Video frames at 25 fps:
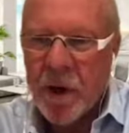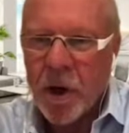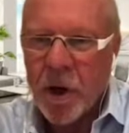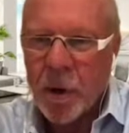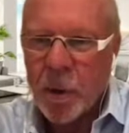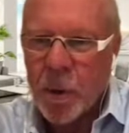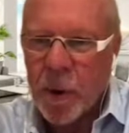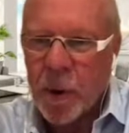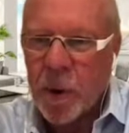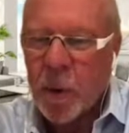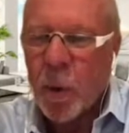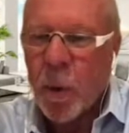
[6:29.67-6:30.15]

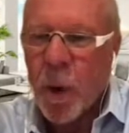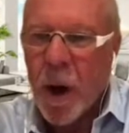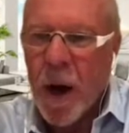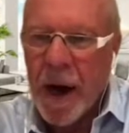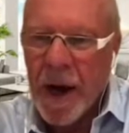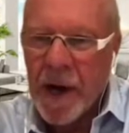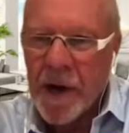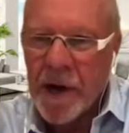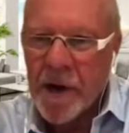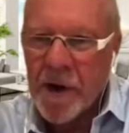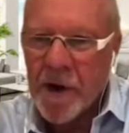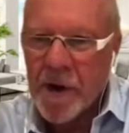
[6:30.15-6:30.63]
are
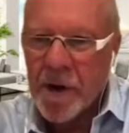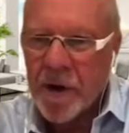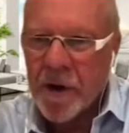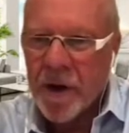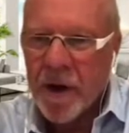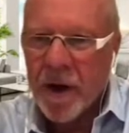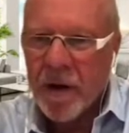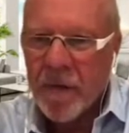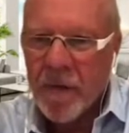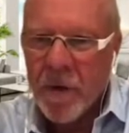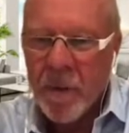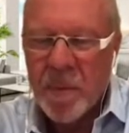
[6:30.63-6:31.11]
required
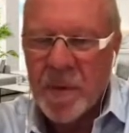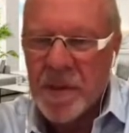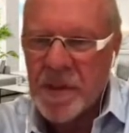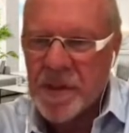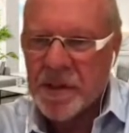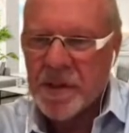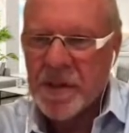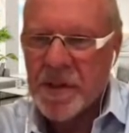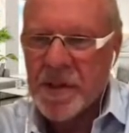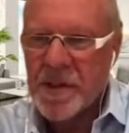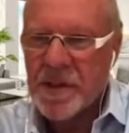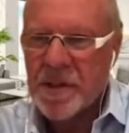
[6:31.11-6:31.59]
of a
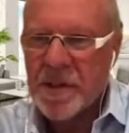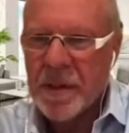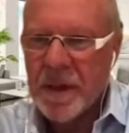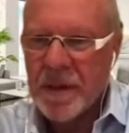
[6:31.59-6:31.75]
business,